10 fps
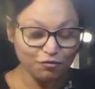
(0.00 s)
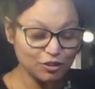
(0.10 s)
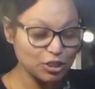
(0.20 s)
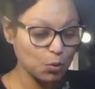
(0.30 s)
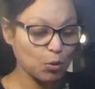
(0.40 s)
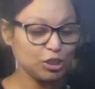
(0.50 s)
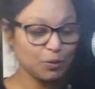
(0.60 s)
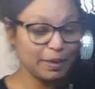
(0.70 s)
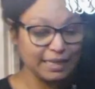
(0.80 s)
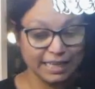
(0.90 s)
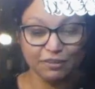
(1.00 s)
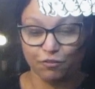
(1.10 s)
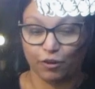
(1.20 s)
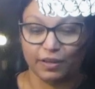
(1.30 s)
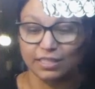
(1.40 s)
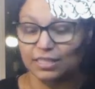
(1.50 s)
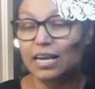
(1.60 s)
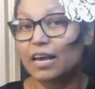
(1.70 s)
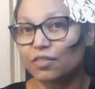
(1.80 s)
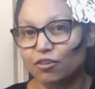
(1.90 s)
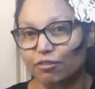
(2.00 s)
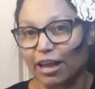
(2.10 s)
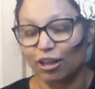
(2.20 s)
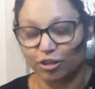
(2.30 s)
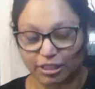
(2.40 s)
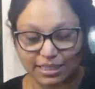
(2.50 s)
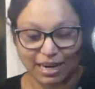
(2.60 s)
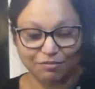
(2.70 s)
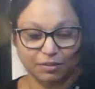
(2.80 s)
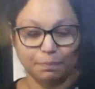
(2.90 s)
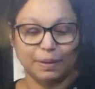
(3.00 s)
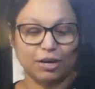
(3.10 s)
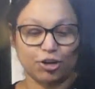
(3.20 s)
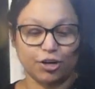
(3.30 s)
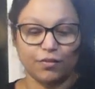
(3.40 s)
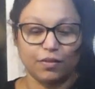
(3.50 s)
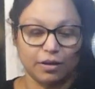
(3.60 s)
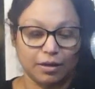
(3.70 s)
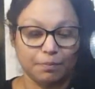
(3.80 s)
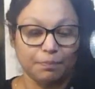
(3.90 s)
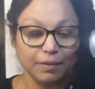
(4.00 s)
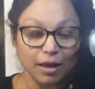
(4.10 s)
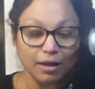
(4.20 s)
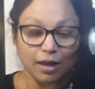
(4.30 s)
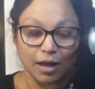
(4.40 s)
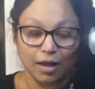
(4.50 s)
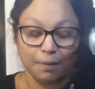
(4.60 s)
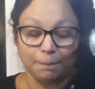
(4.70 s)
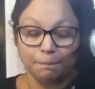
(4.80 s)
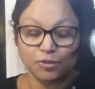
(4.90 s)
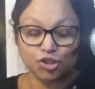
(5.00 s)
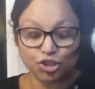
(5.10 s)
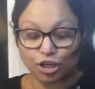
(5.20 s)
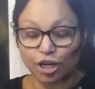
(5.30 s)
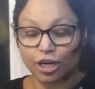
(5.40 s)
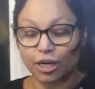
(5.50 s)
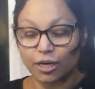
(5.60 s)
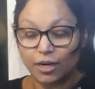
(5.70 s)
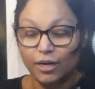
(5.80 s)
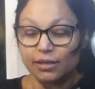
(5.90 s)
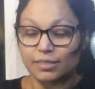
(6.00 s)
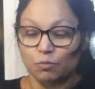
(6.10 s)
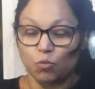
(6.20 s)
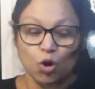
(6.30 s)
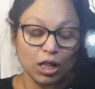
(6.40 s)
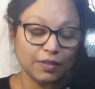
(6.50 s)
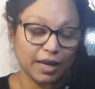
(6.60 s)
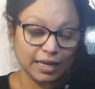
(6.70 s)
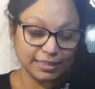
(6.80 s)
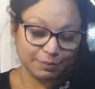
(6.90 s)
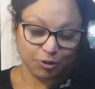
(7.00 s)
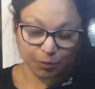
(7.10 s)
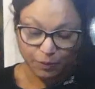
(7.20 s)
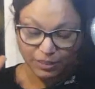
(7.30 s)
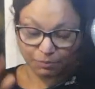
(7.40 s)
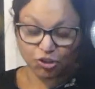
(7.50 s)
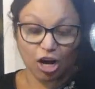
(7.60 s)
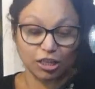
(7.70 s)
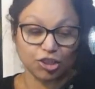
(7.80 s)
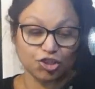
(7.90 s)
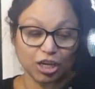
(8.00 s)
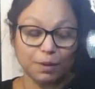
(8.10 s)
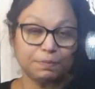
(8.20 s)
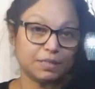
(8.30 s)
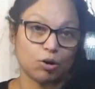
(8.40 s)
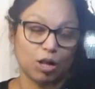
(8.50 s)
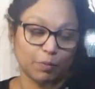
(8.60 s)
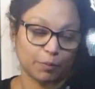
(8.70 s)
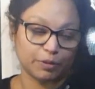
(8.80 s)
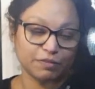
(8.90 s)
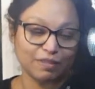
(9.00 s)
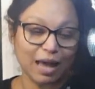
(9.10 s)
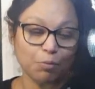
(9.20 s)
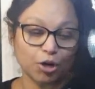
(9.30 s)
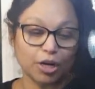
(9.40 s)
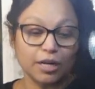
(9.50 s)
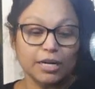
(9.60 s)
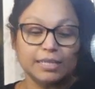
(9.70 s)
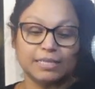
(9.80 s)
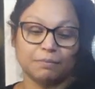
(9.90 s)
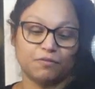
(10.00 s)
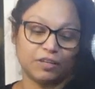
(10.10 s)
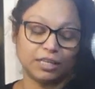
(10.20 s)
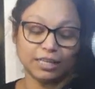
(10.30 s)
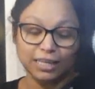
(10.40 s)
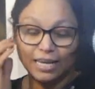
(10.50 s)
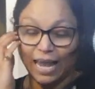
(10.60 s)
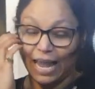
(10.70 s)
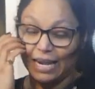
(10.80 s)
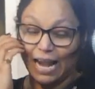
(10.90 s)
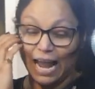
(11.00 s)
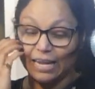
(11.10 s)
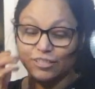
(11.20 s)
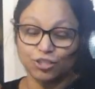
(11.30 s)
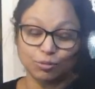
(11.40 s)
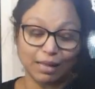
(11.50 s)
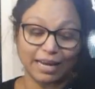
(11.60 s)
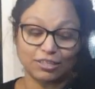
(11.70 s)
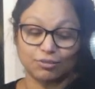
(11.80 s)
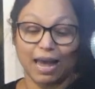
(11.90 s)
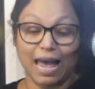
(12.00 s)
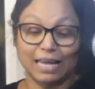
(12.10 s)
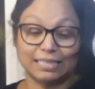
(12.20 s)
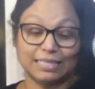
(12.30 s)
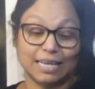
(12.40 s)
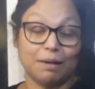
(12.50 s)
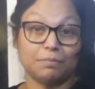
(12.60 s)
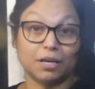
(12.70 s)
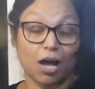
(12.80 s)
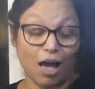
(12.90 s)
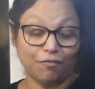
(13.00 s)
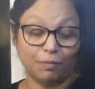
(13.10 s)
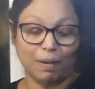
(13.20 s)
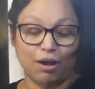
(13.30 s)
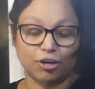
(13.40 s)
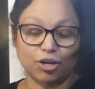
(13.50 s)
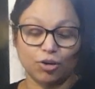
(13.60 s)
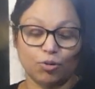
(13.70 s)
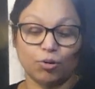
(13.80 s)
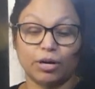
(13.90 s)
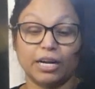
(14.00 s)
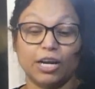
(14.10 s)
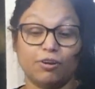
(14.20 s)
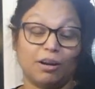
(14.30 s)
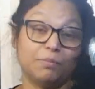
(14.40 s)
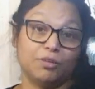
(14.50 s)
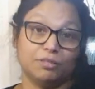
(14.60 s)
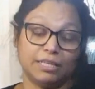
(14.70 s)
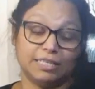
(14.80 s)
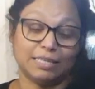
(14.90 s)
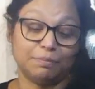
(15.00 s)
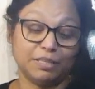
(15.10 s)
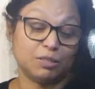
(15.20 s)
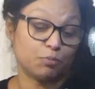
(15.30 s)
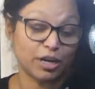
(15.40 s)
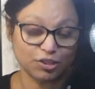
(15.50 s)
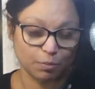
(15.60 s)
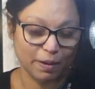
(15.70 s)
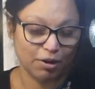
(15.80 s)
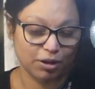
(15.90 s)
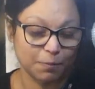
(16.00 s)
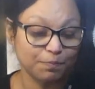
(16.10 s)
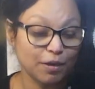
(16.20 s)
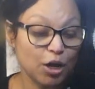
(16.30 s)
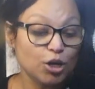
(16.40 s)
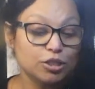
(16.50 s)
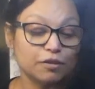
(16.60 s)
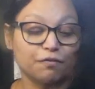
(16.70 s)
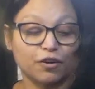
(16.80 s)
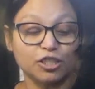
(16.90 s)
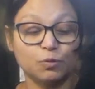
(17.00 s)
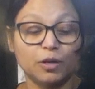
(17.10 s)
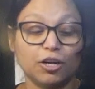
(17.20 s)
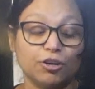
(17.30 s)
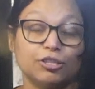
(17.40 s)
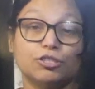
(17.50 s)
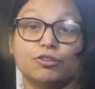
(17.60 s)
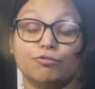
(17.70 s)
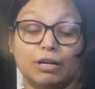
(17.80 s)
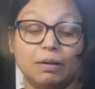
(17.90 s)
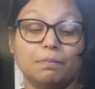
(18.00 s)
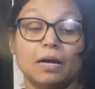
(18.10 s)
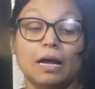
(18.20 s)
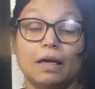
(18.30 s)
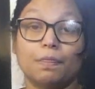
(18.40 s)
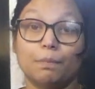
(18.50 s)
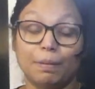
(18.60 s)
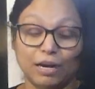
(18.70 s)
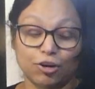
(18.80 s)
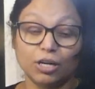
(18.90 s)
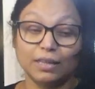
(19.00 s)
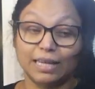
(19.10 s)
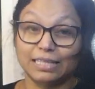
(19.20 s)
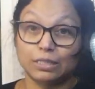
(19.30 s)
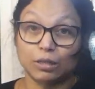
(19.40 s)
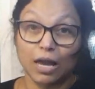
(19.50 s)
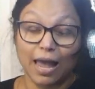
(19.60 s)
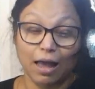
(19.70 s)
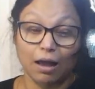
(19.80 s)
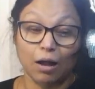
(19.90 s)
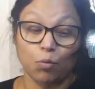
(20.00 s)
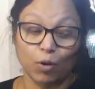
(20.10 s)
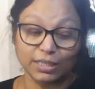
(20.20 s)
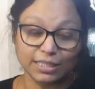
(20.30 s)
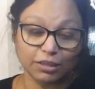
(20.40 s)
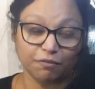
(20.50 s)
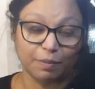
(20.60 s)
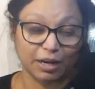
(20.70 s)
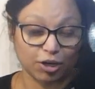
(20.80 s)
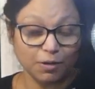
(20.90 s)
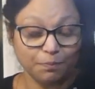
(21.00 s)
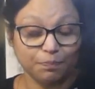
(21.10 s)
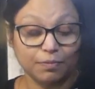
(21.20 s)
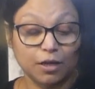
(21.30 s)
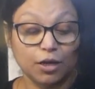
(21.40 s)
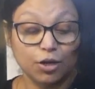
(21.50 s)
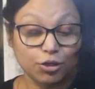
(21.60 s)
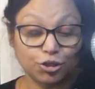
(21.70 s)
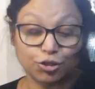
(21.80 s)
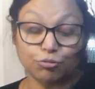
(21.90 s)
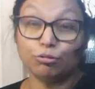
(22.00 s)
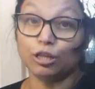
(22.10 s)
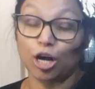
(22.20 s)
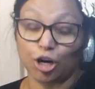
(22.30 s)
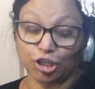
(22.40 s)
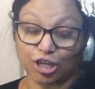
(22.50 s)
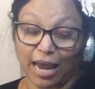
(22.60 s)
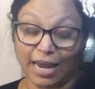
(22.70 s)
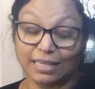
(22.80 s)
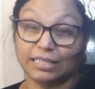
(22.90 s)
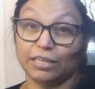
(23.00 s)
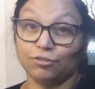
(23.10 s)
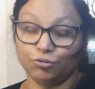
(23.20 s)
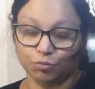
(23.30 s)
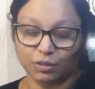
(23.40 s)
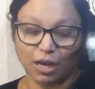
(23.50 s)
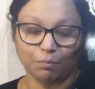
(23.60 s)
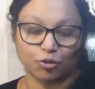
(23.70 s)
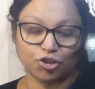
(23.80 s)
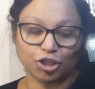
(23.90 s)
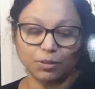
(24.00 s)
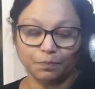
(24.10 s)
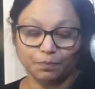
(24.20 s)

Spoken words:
So what do we need for this? The regular stuff, the butter, the sugar, some walnuts, I'm going to put some chocolate chips, all-purpose flour, some vanilla, and I do like to add some coffee powder, or here I'm using some espresso powder. So first we are going to cream the butter. That's 1 stick of butter, 2 large eggs in room temperature,